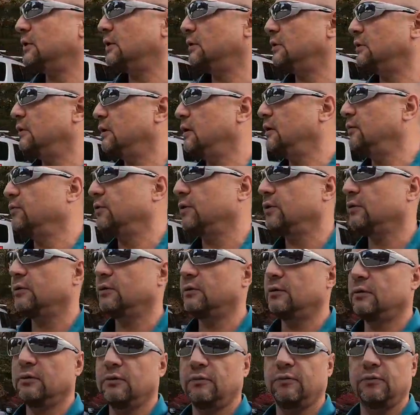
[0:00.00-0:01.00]
like they're having a
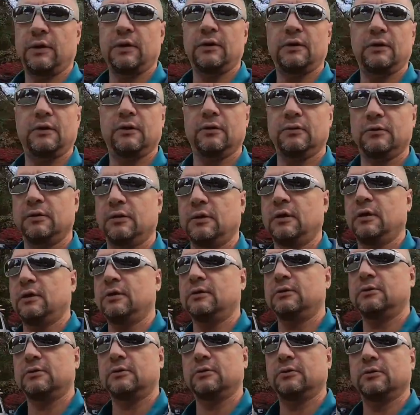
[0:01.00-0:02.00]
little event here today,
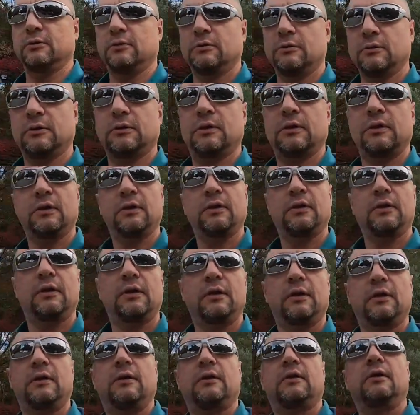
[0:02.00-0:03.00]
so
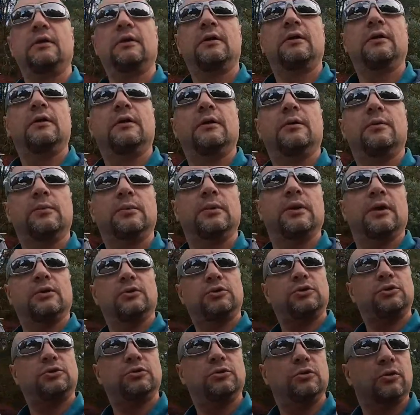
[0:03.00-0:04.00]
I'm not
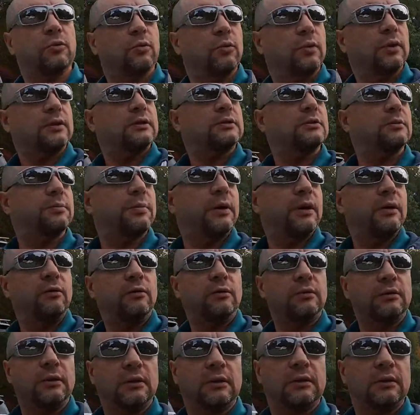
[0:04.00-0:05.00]
sure what it's
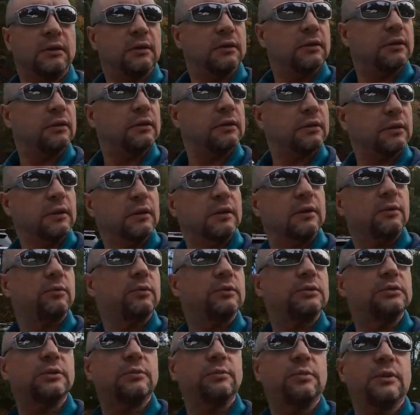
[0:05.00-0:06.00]
about. I think it
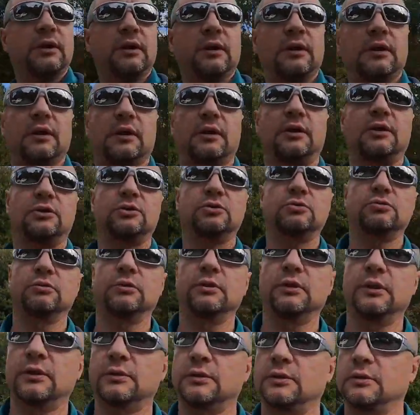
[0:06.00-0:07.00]
was some kind of history
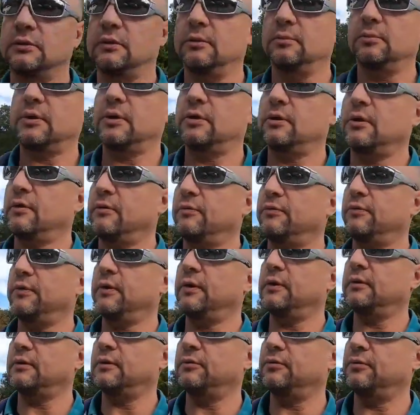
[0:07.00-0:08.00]
lesson. I'm trying to
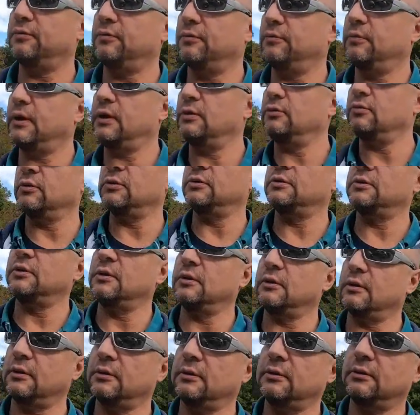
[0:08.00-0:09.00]
find the entrance to
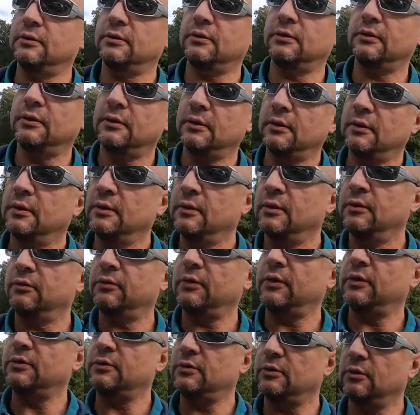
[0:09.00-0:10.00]
the
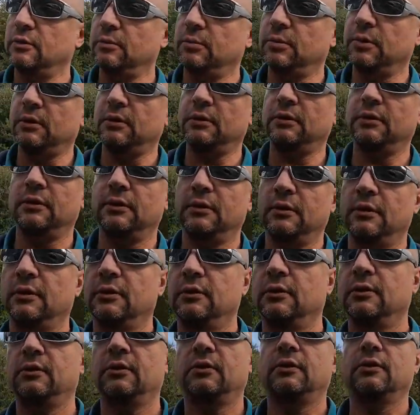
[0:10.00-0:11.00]
fence here, but
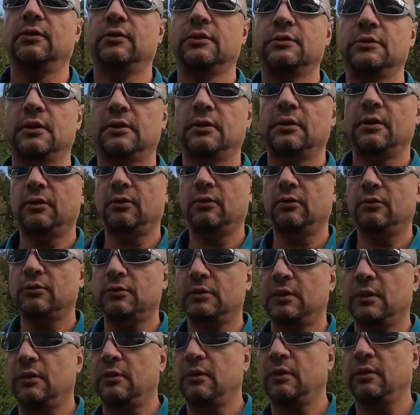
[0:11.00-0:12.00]
oh, looks like they
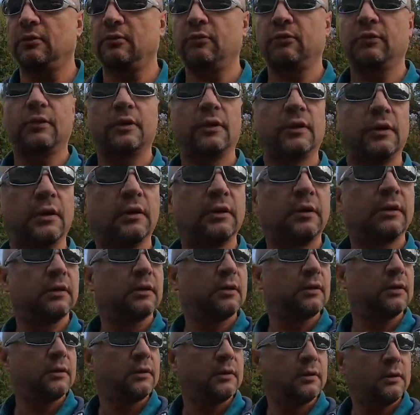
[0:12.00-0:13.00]
closed that off.
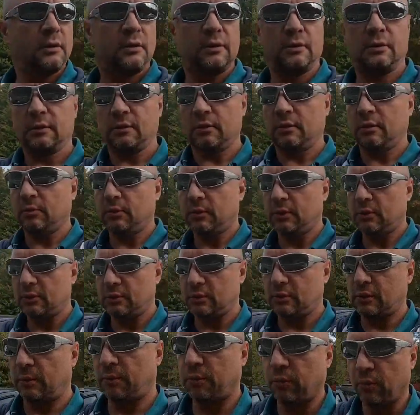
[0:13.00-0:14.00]
I'm going to
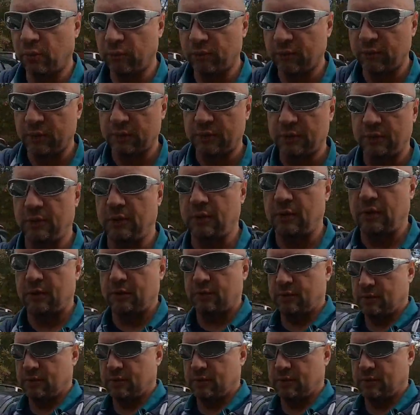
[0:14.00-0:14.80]
step over this here